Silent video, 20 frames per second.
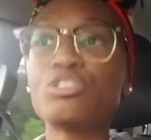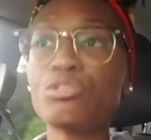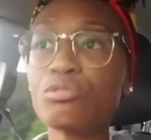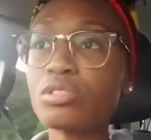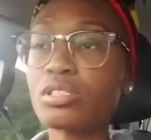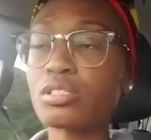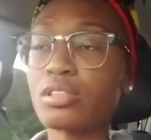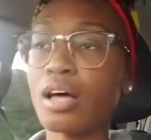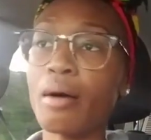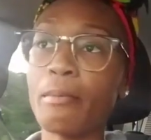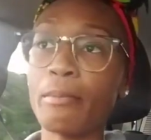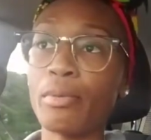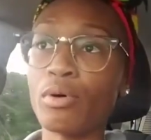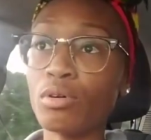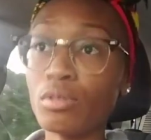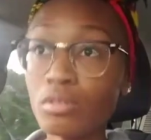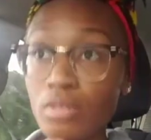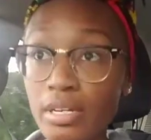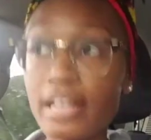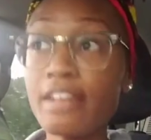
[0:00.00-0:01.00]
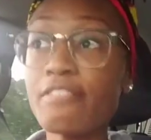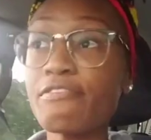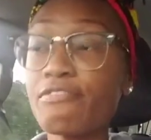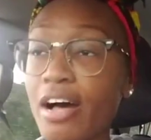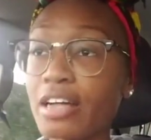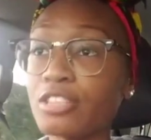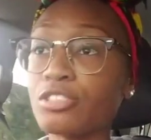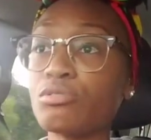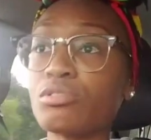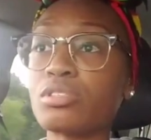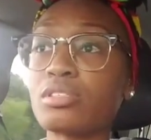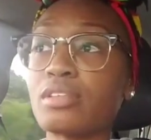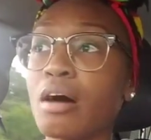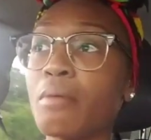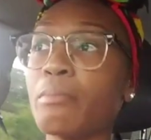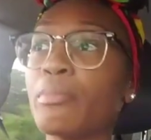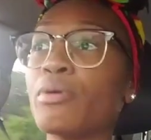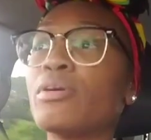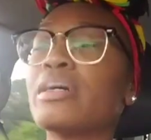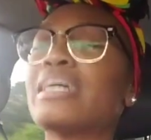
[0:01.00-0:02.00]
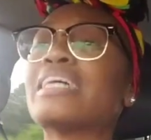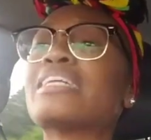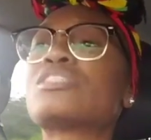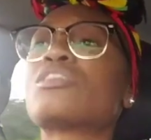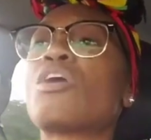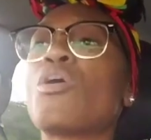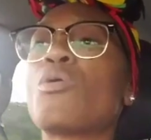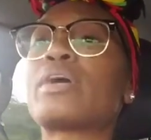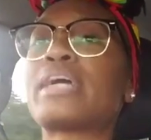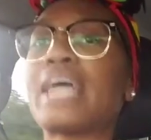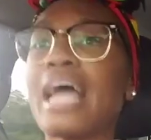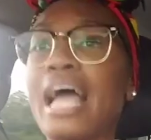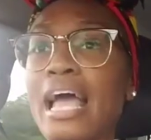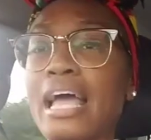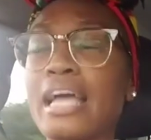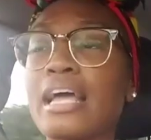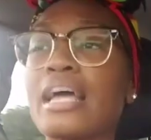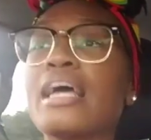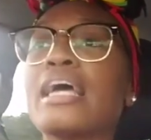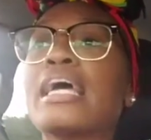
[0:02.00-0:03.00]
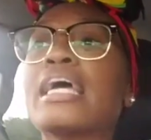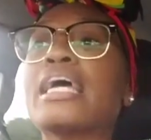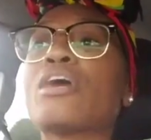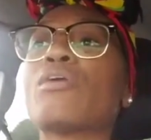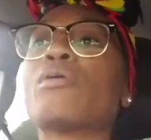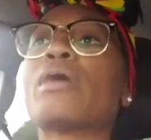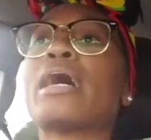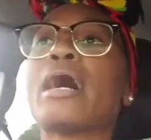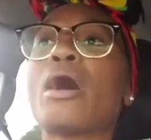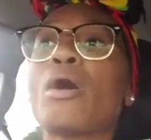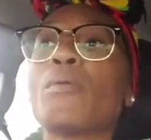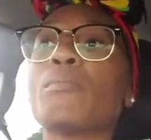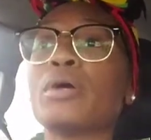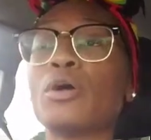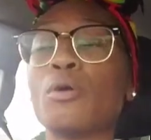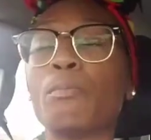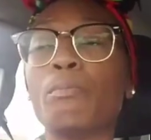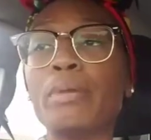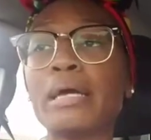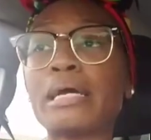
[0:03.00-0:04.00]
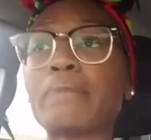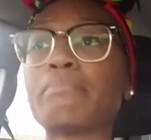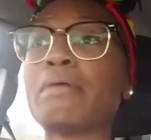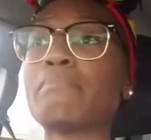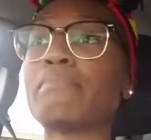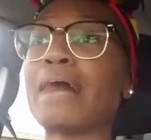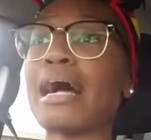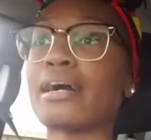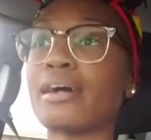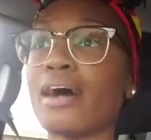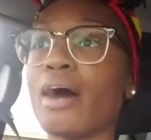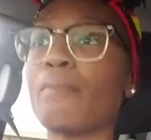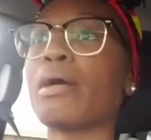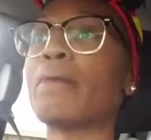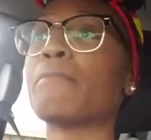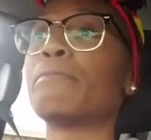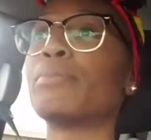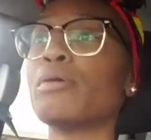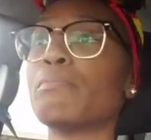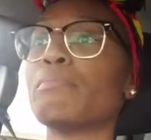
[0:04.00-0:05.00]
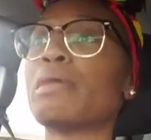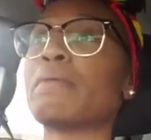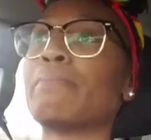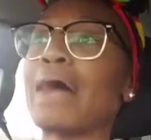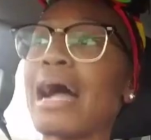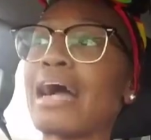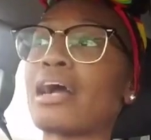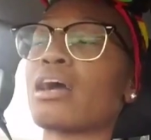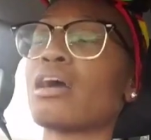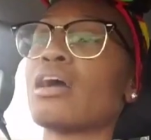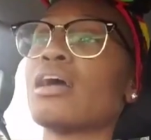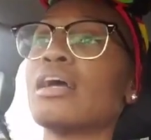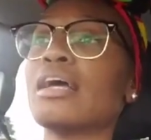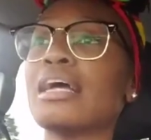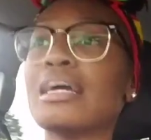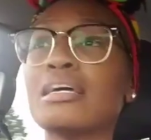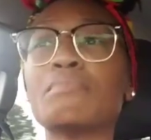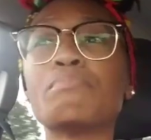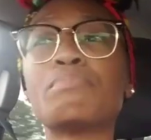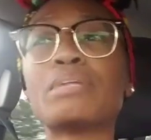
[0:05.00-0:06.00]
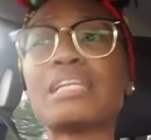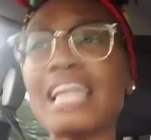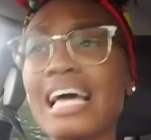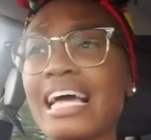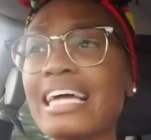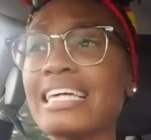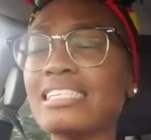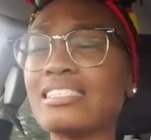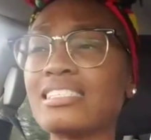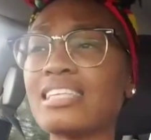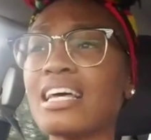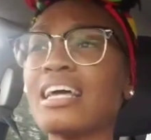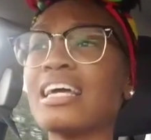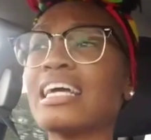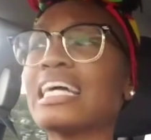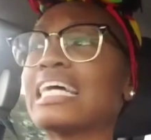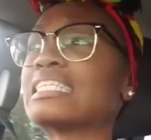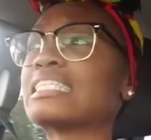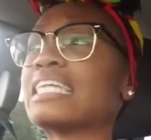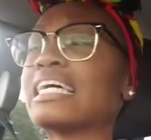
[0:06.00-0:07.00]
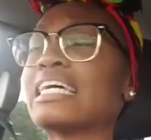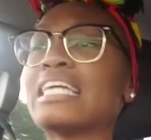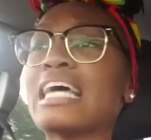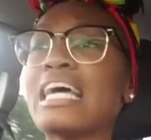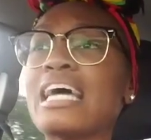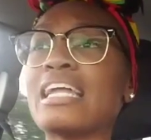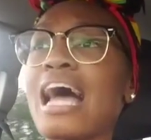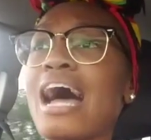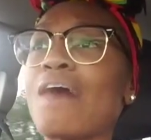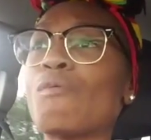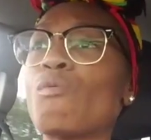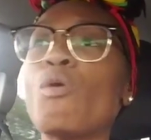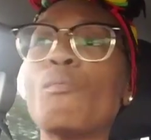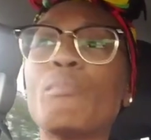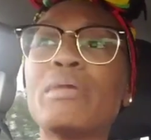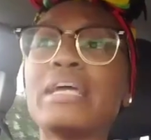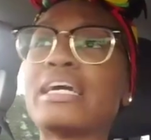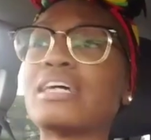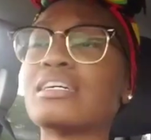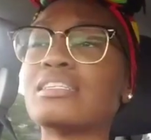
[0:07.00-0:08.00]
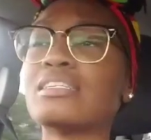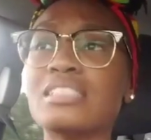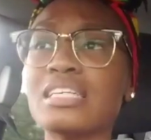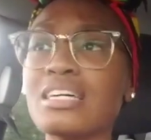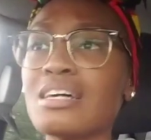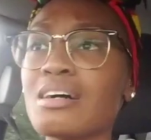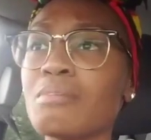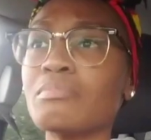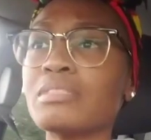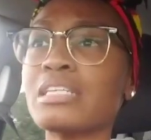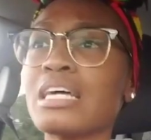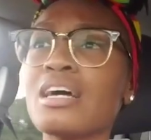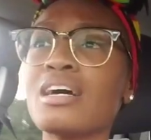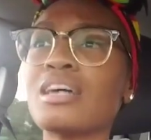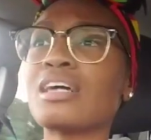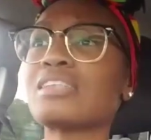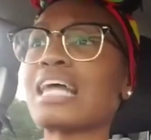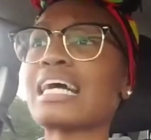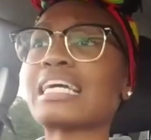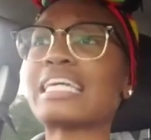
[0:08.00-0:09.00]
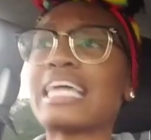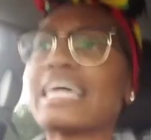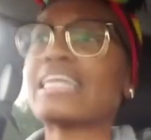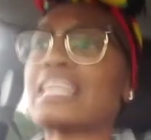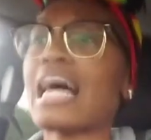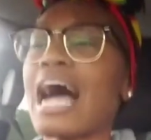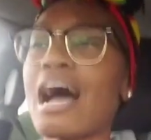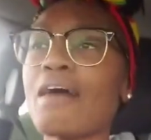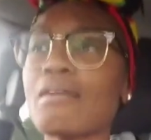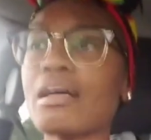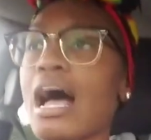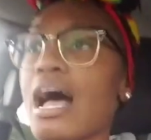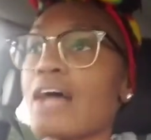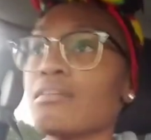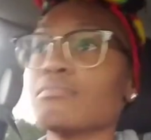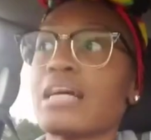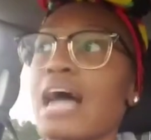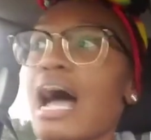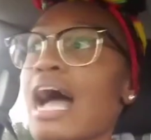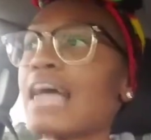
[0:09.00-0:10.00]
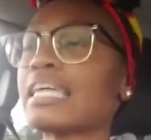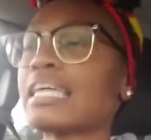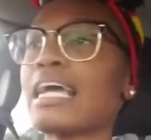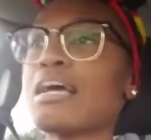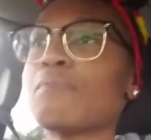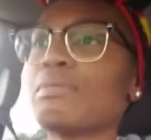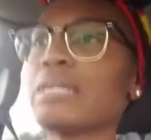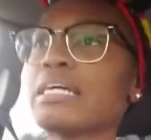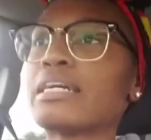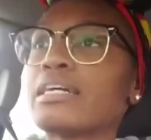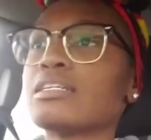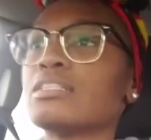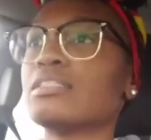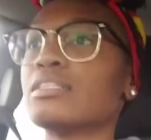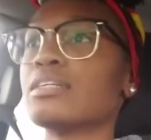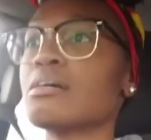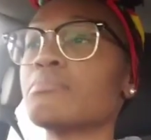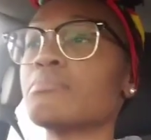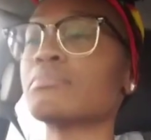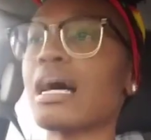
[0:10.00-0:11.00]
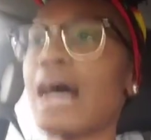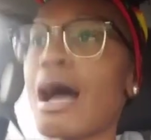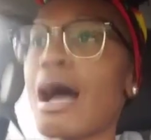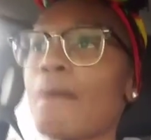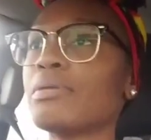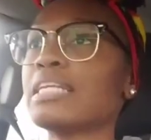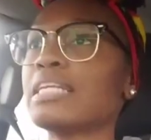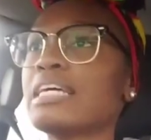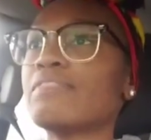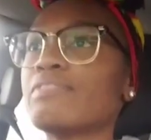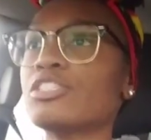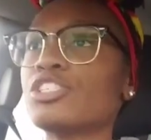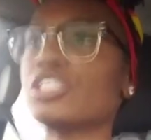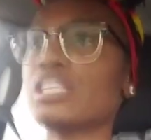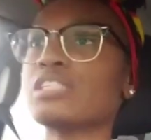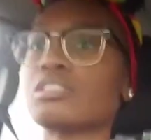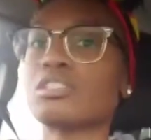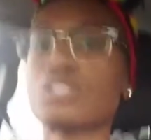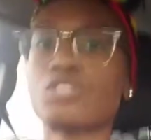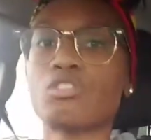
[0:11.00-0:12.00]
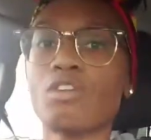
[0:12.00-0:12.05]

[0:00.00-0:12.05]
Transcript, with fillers: do stumble, if I do stumble, it's okay. He'll help, he'll pick me back up and put me back in place. And, and, and I won't be condemned because I can't. I, I can't be condemned. I believe in Jesus